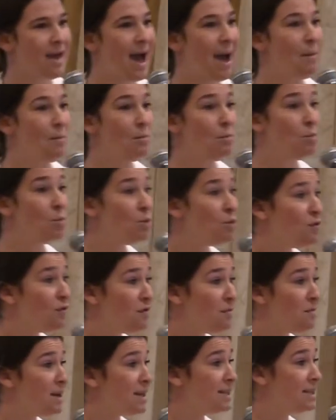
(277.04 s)
that
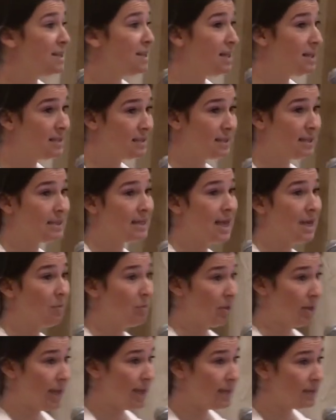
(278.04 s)
movement needs to
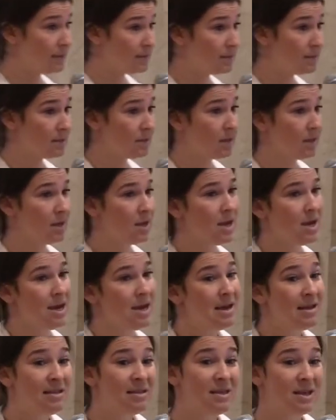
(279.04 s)
take place.
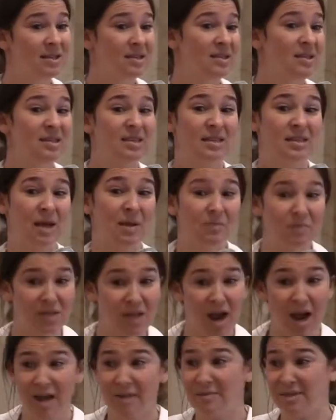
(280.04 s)
This is
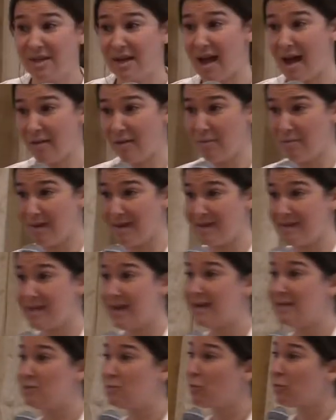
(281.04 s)
sometimes an element
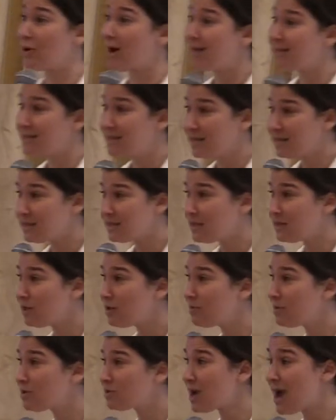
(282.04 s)
that is present in
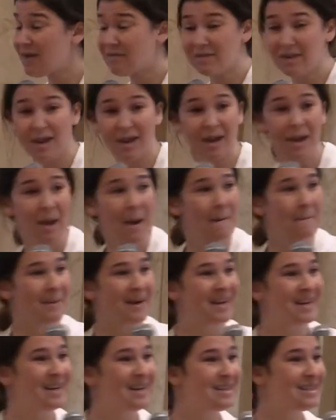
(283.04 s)
human trafficking,
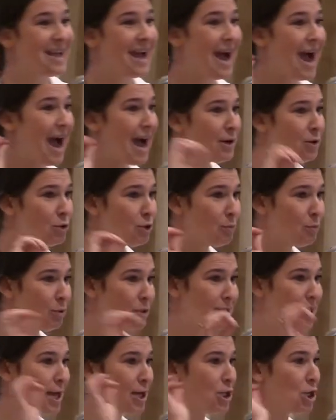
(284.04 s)
but it is
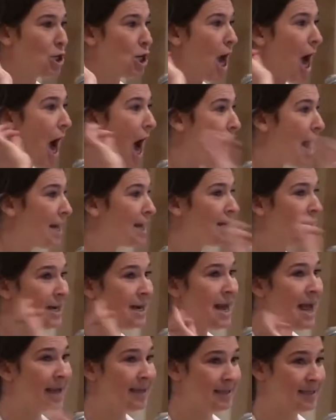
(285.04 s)
100%
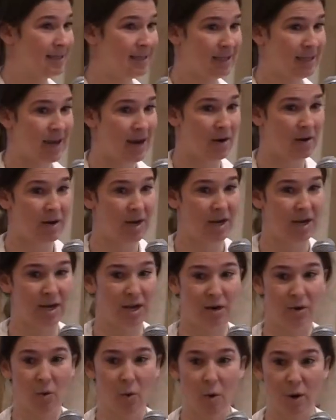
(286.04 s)
unnecessary
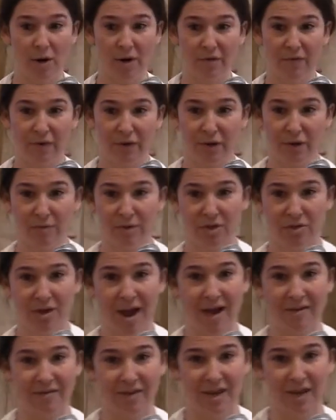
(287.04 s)
in order for human
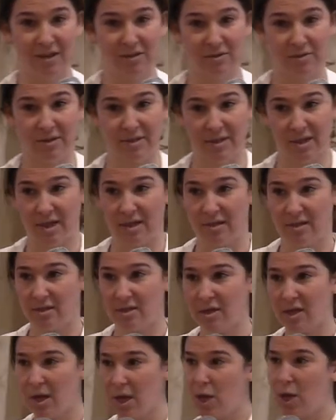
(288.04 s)
trafficking to
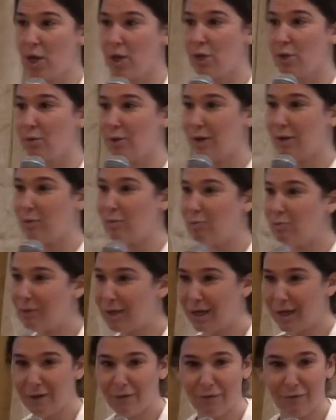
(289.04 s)
exist. You can
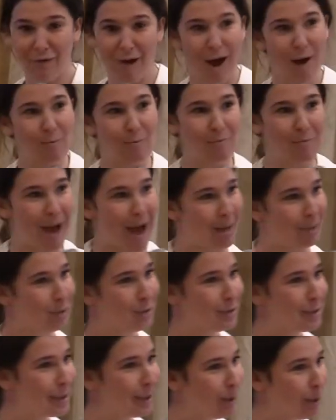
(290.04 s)
be from
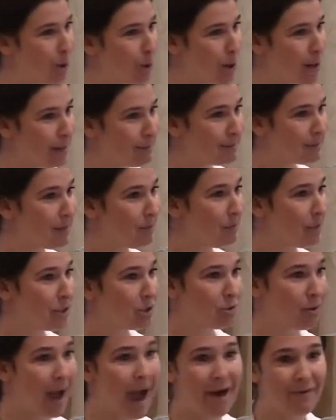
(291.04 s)
Bathurst and Lawrence and be
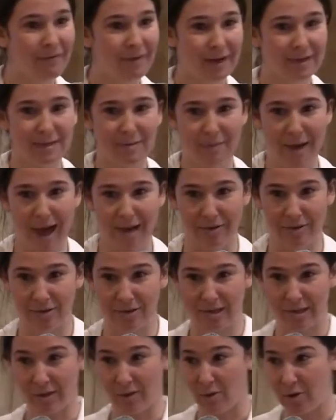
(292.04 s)
trafficked at
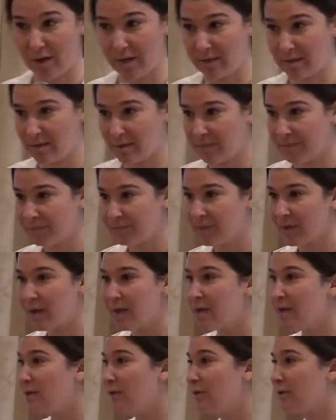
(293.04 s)
Bathurst and Lawrence.
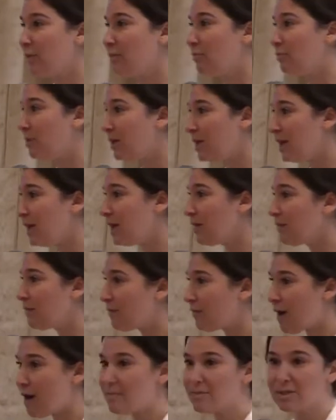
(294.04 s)
You can be
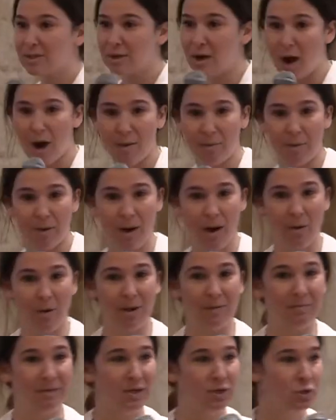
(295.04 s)
from Scarborough
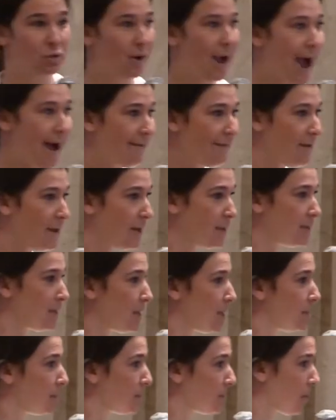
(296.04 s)
and be trafficked in